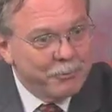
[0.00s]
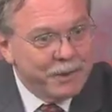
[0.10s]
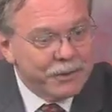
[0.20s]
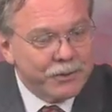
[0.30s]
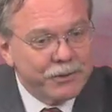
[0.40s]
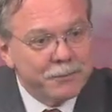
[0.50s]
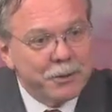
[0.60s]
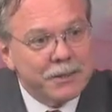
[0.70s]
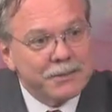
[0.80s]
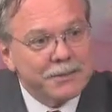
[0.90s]
met at
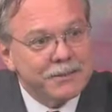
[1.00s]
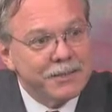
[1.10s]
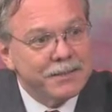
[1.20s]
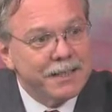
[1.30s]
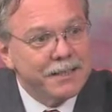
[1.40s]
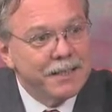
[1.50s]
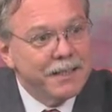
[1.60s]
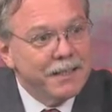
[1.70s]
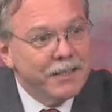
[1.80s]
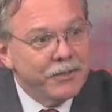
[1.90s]
Starbucks, and she said,
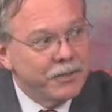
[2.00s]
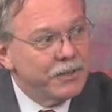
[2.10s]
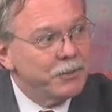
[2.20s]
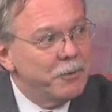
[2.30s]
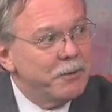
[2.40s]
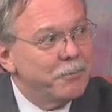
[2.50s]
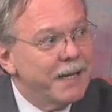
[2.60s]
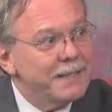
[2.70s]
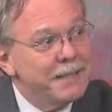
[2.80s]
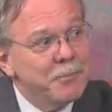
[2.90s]
"You didn't speak
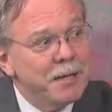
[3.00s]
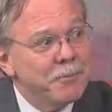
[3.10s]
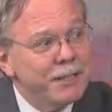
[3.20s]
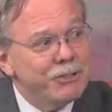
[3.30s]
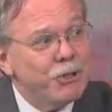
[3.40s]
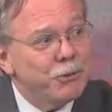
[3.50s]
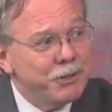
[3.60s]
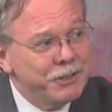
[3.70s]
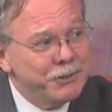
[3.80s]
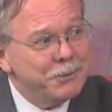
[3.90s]
badly about my Joe,
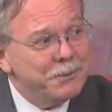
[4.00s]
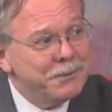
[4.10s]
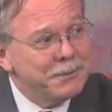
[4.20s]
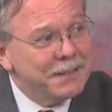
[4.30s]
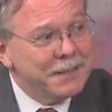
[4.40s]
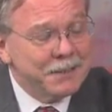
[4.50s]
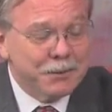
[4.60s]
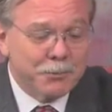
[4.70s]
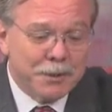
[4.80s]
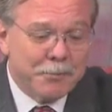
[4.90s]
did you?" And I
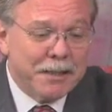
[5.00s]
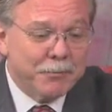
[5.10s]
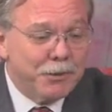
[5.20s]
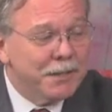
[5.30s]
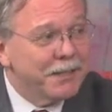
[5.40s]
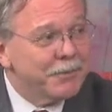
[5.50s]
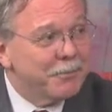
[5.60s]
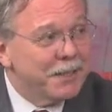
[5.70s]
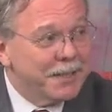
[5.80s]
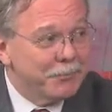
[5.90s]
said, "Well, ma'am, you'll have to
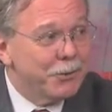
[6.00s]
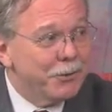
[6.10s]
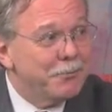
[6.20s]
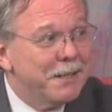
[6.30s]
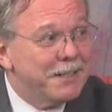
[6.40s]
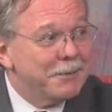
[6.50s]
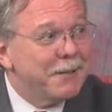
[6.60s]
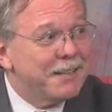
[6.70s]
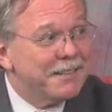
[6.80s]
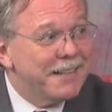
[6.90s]
make up your mind
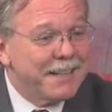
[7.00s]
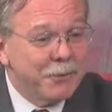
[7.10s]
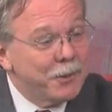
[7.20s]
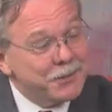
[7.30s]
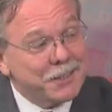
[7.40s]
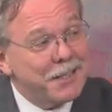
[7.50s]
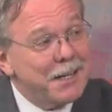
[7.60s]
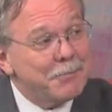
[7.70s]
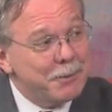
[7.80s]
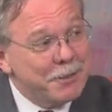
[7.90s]
about that. I wasn't
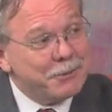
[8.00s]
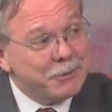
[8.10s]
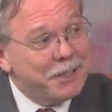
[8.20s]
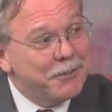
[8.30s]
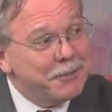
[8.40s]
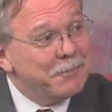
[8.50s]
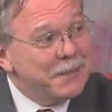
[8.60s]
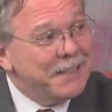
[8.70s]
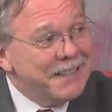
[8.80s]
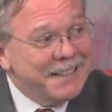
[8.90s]
complimentary of him."
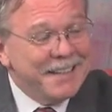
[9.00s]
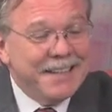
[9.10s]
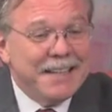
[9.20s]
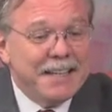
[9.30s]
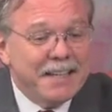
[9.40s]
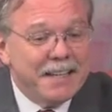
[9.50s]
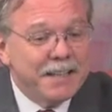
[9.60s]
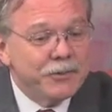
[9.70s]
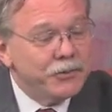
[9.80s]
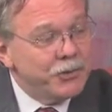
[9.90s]
And